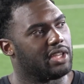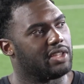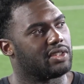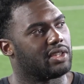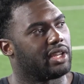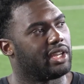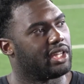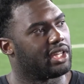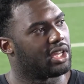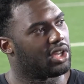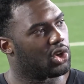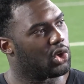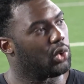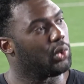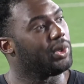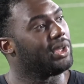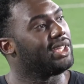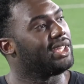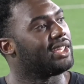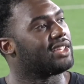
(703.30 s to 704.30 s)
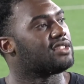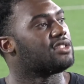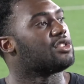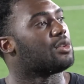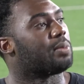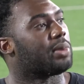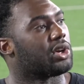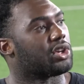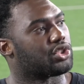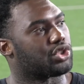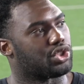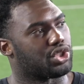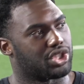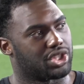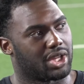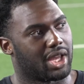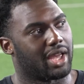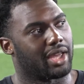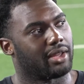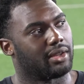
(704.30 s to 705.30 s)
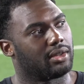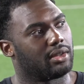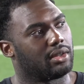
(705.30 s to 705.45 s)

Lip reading: letting who he is as a person shine.